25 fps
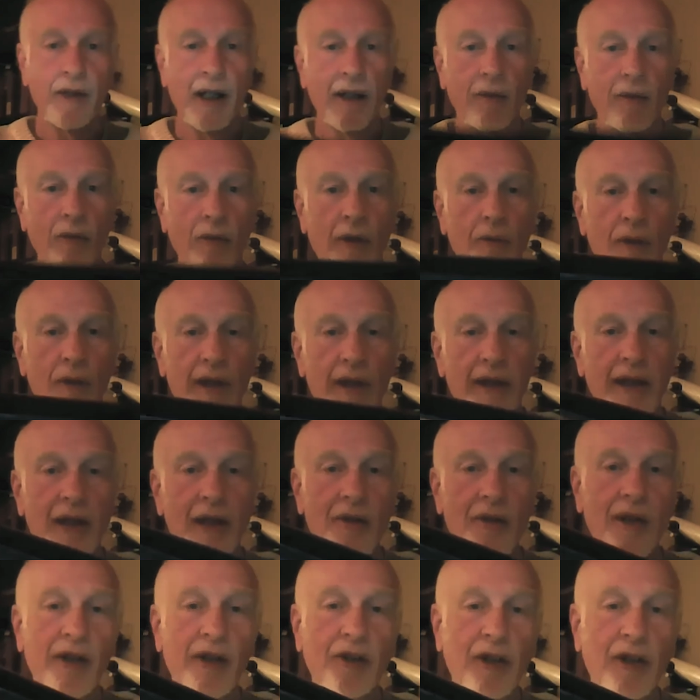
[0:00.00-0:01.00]
when we
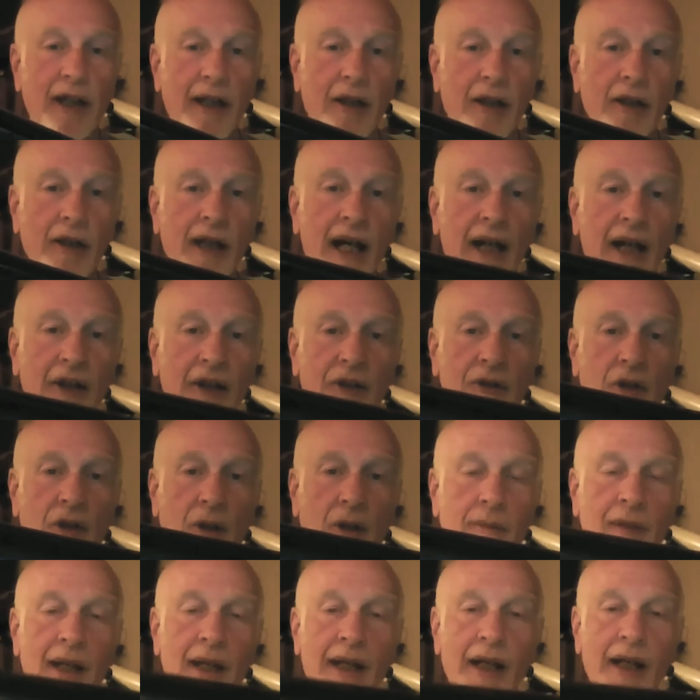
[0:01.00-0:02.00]
did this in a
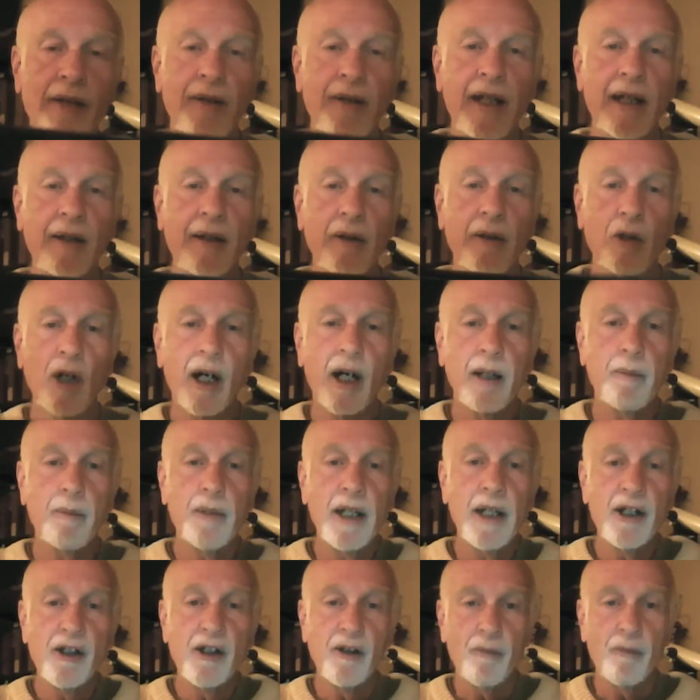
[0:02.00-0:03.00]
classroom, they got a
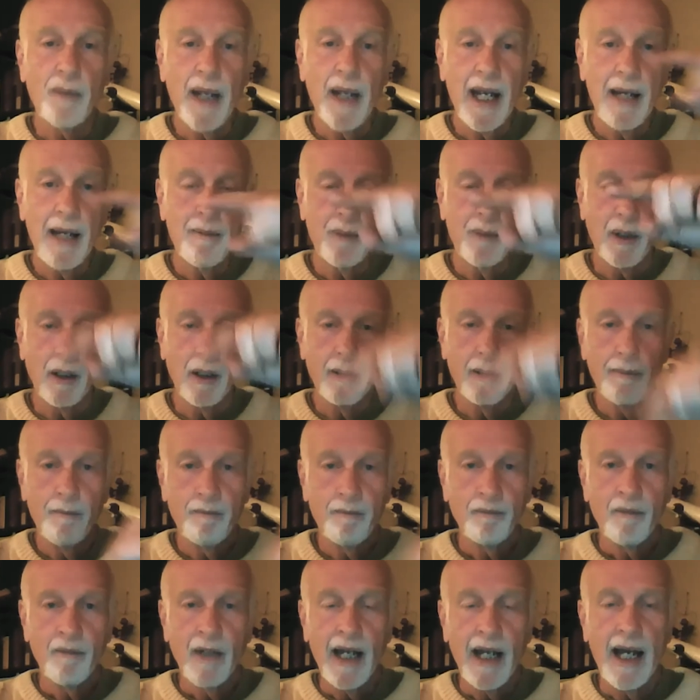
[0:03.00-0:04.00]
piece of paper
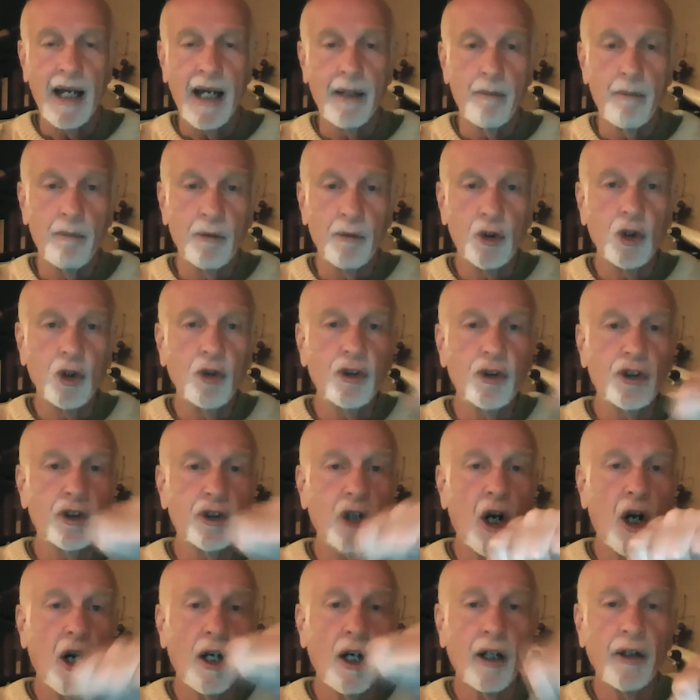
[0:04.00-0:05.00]
and drew
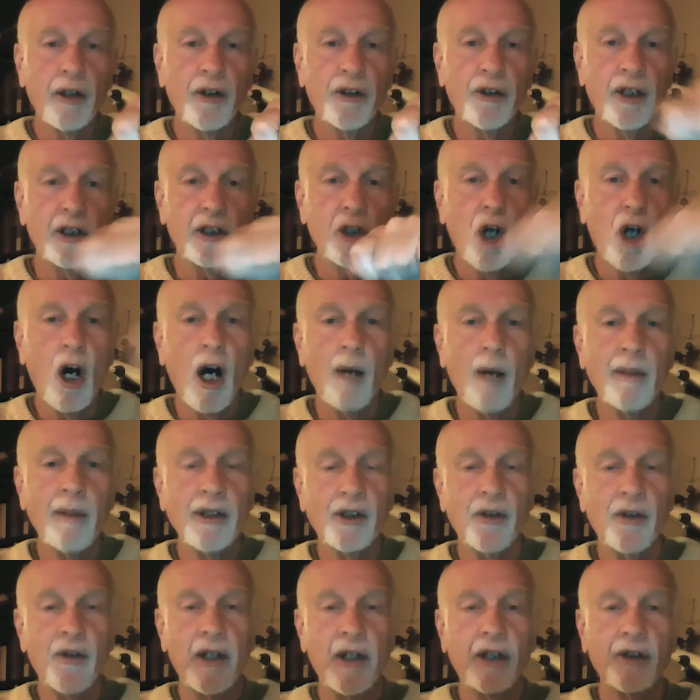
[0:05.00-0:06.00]
stars and
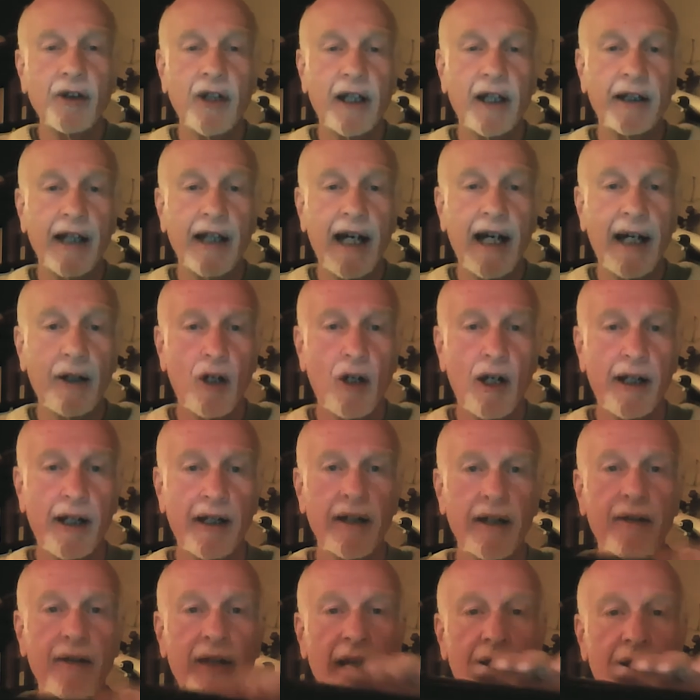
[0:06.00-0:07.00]
comets and things like that on
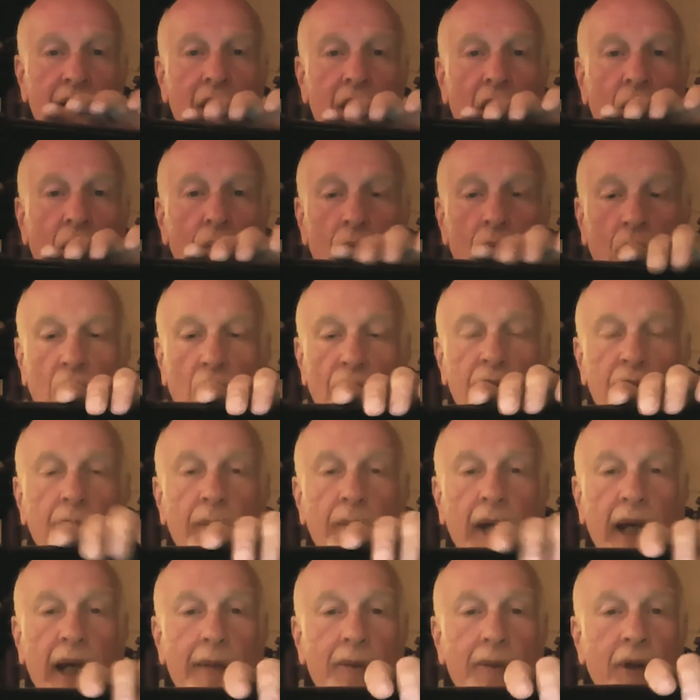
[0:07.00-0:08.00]
it, and then rolled the
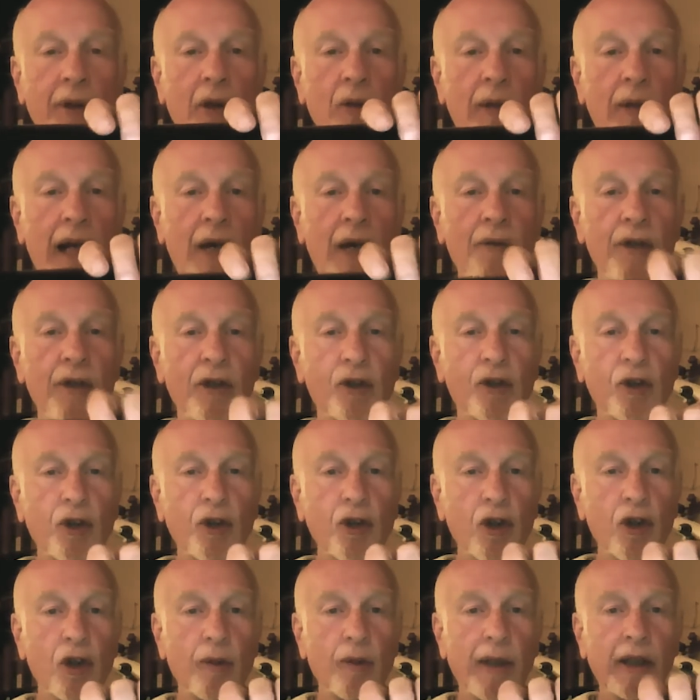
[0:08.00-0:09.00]
paper around the
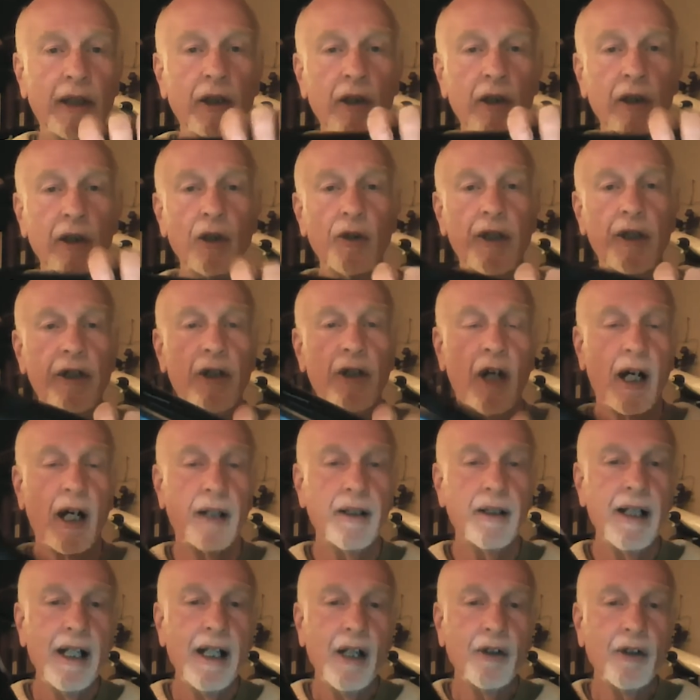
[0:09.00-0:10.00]
tube and glued it
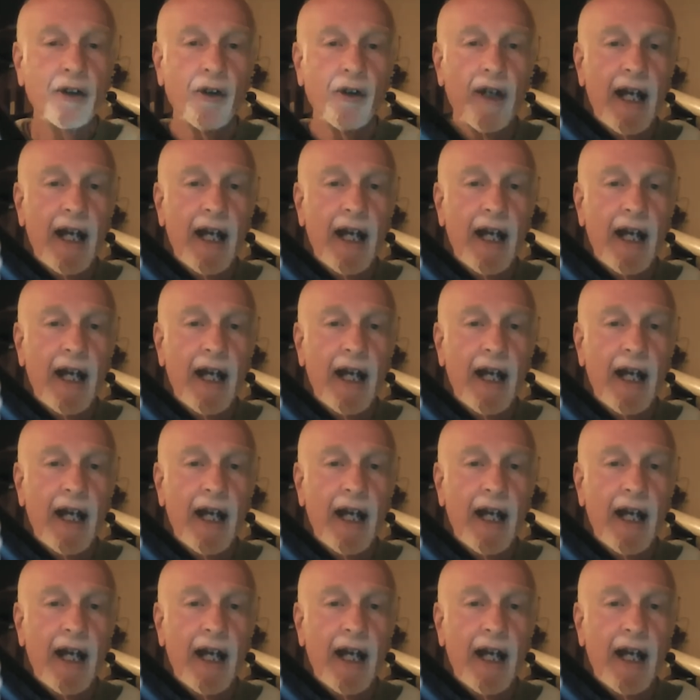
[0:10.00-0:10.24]
on so they